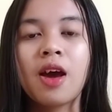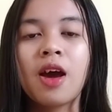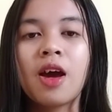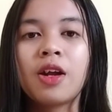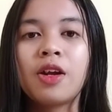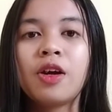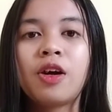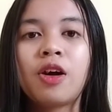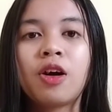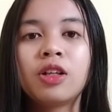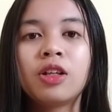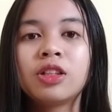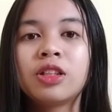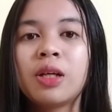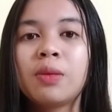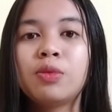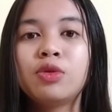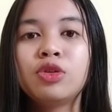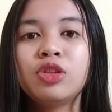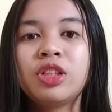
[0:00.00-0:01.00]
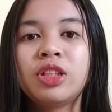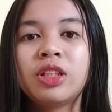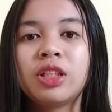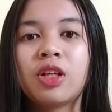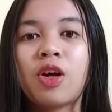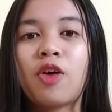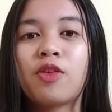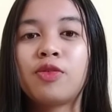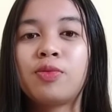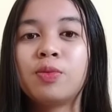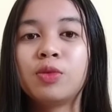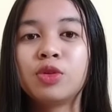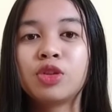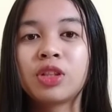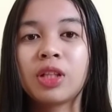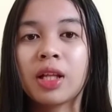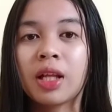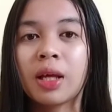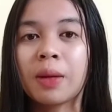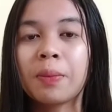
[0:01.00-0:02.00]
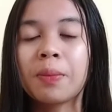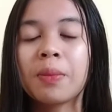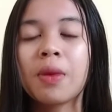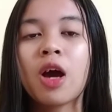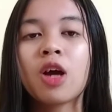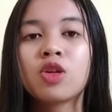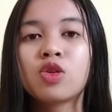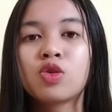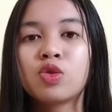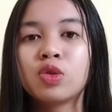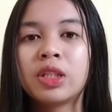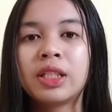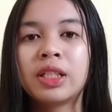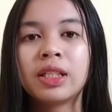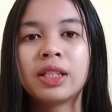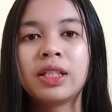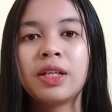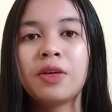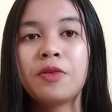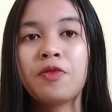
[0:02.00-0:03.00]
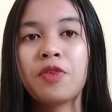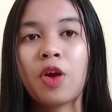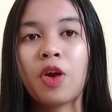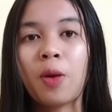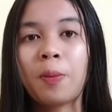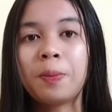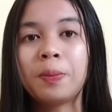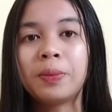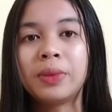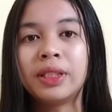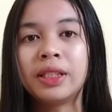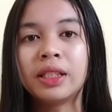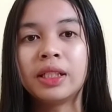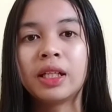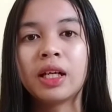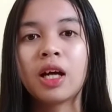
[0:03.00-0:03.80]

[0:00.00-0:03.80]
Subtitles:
The contribution of Muslims to the development